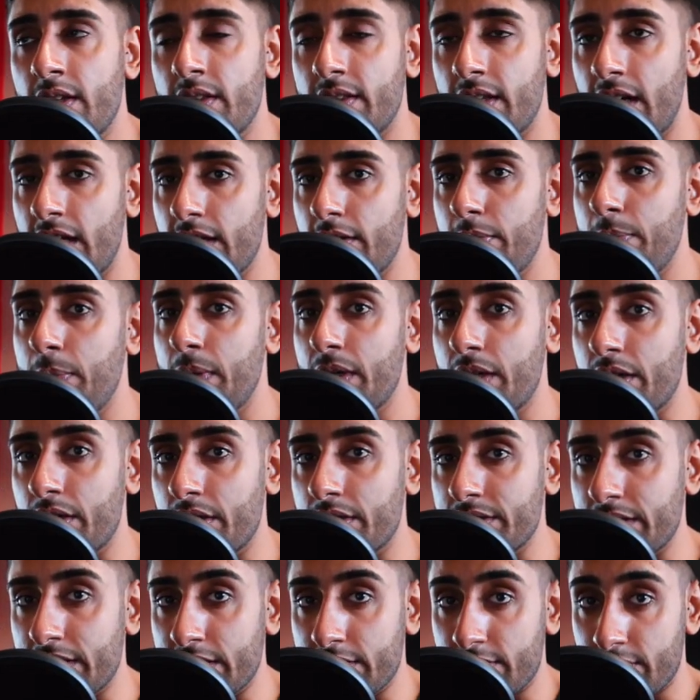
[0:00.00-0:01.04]
that's
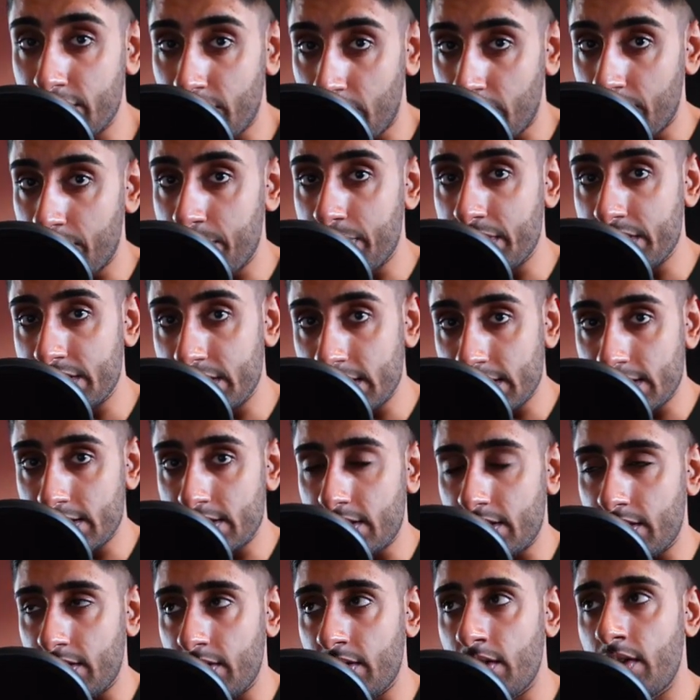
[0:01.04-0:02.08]
because it's non
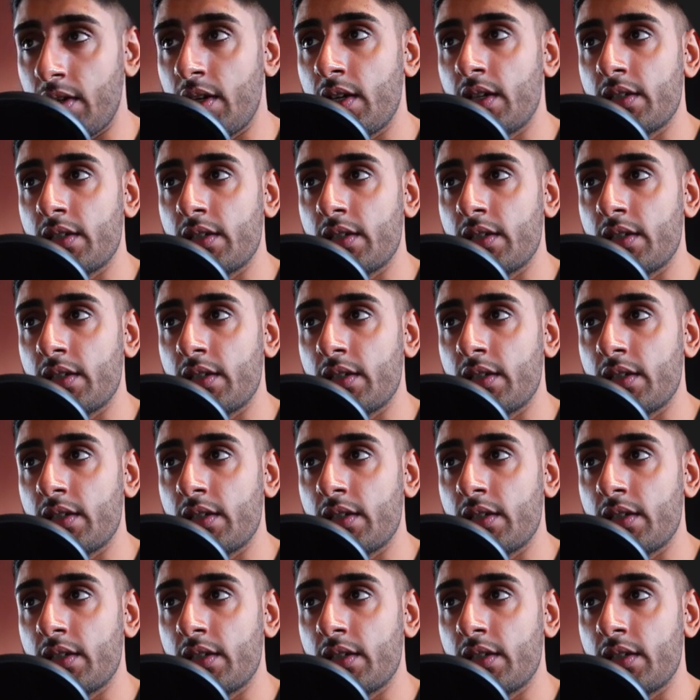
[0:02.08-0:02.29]
persistent.